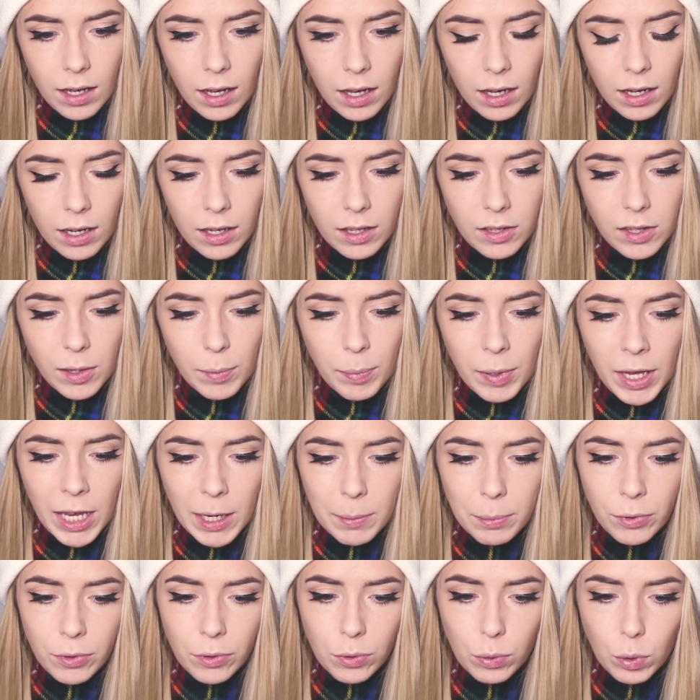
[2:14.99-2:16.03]
The
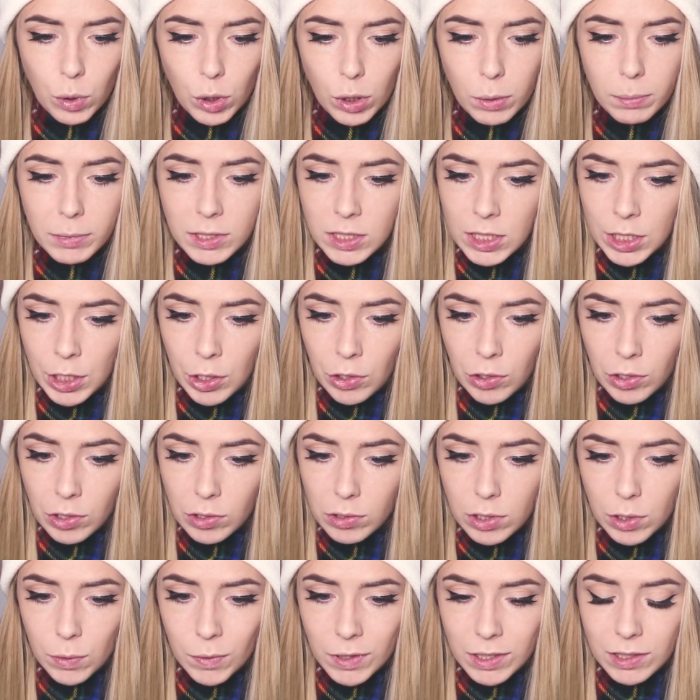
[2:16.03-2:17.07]
paper or material
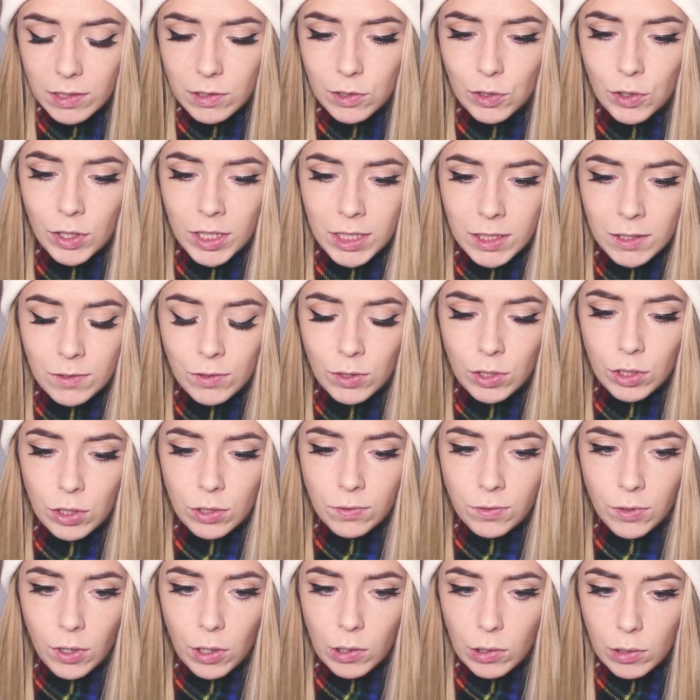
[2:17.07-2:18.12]
you want to transfer your
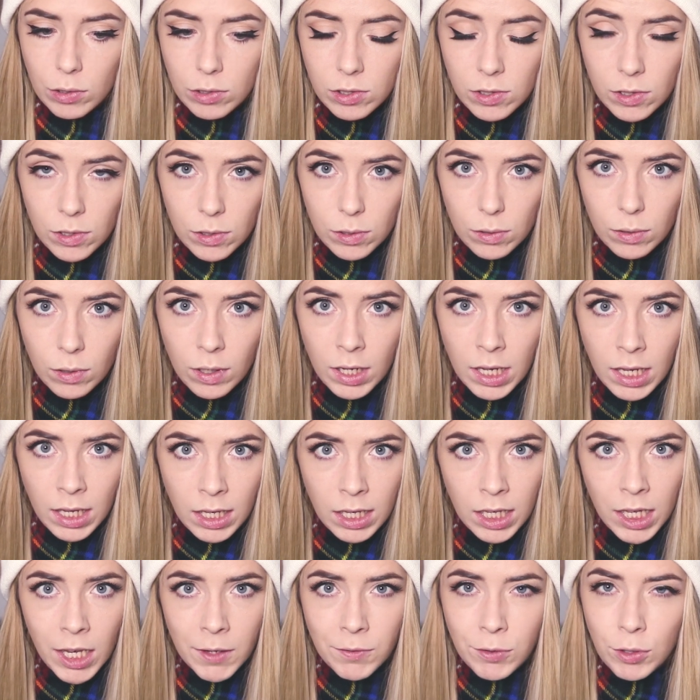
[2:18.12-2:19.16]
photo to.
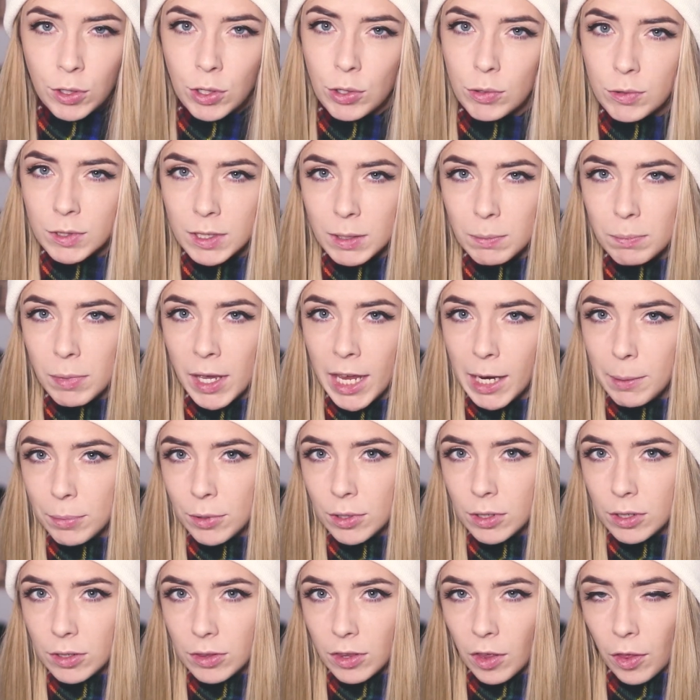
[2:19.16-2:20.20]
If you're using
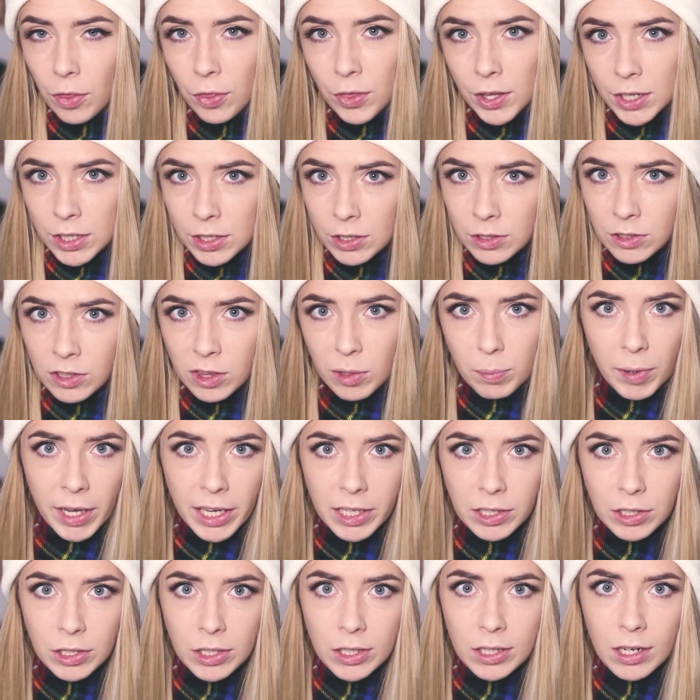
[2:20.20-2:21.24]
paper, the thicker the
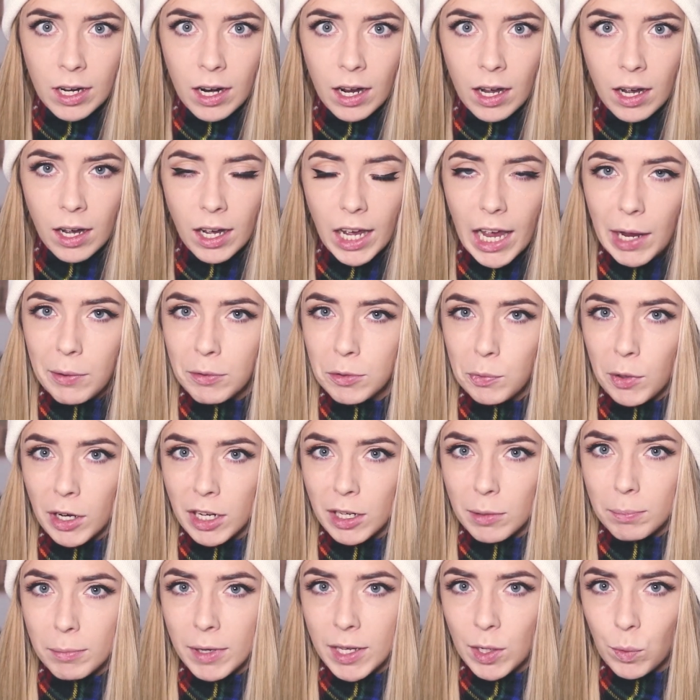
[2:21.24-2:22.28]
better. I would
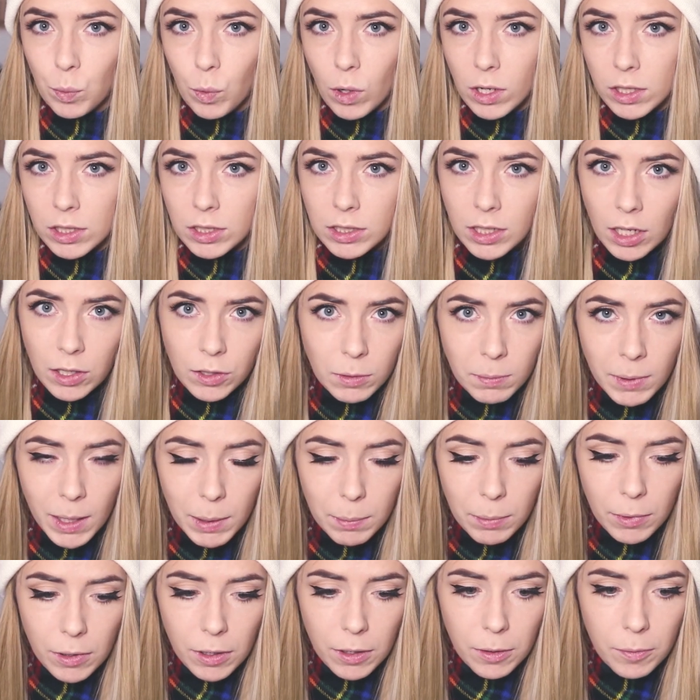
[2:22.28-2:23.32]
recommend watercolor
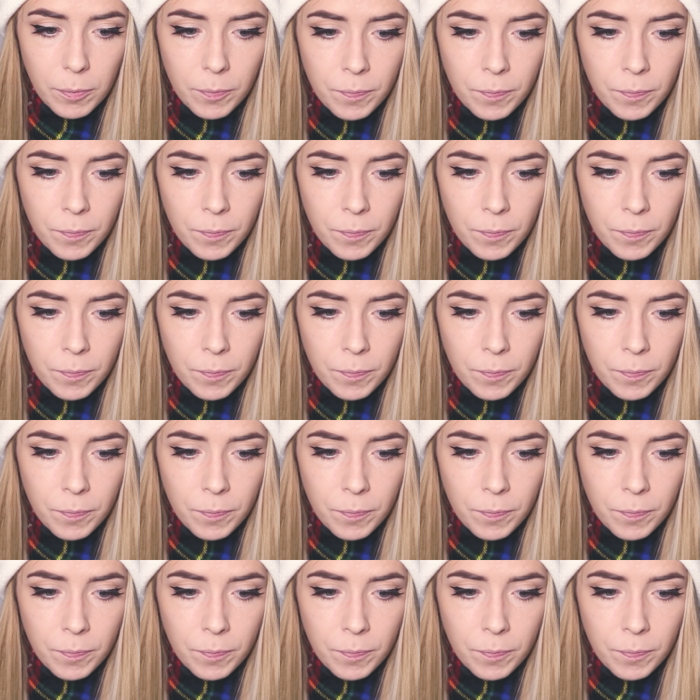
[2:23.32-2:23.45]
paper.